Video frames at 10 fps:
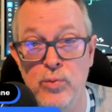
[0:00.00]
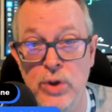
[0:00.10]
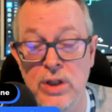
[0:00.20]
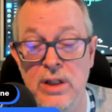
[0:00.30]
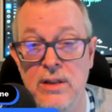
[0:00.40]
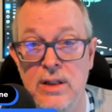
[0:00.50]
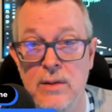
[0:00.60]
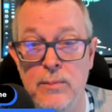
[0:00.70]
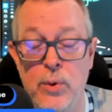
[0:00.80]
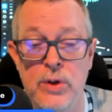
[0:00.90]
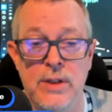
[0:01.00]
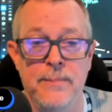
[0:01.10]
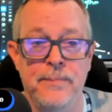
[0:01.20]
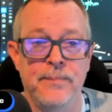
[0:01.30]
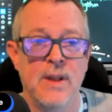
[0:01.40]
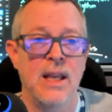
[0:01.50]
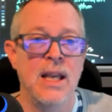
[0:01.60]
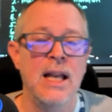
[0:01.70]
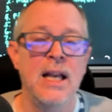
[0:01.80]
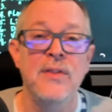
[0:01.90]
really important.
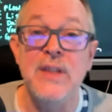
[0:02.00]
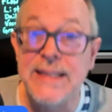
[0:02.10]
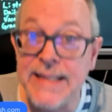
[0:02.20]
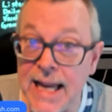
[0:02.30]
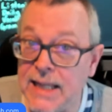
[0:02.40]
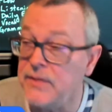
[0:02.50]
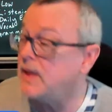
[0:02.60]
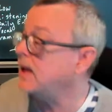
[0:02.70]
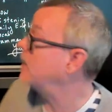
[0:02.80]
The second thing